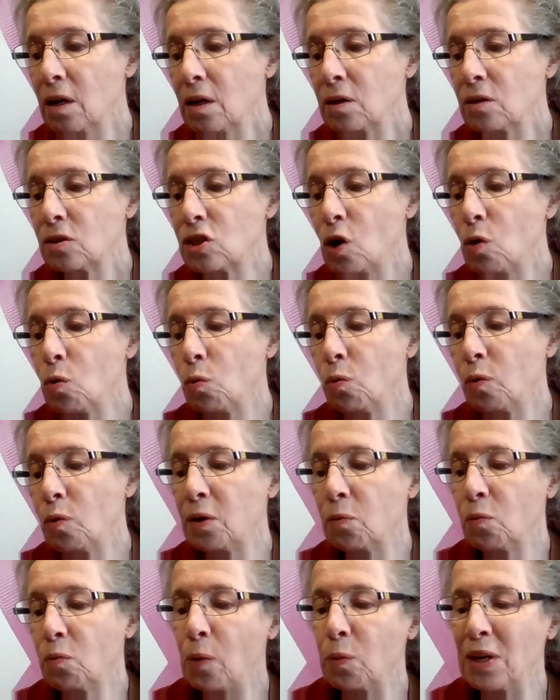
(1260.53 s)
So
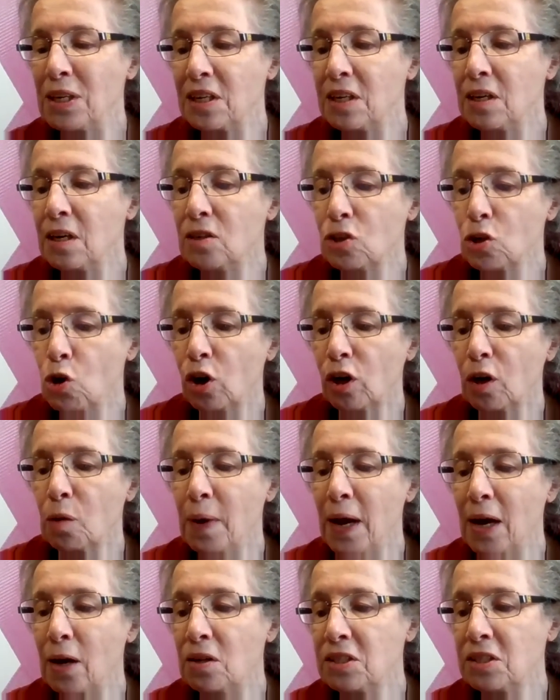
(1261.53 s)
what we didn't talk
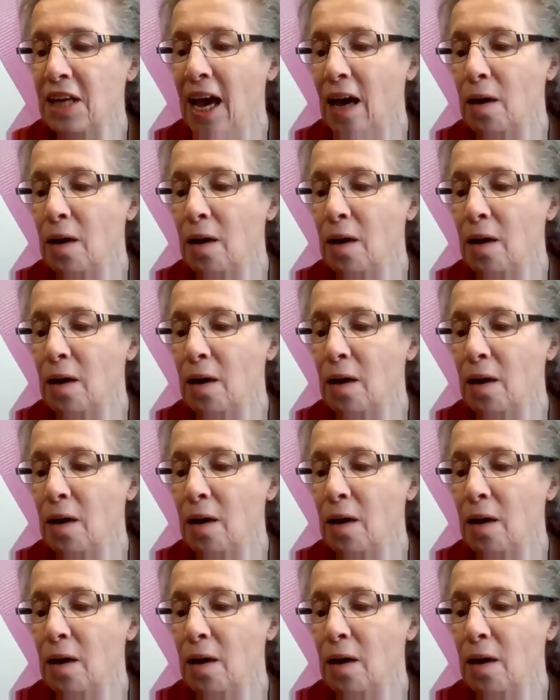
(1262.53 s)
about is how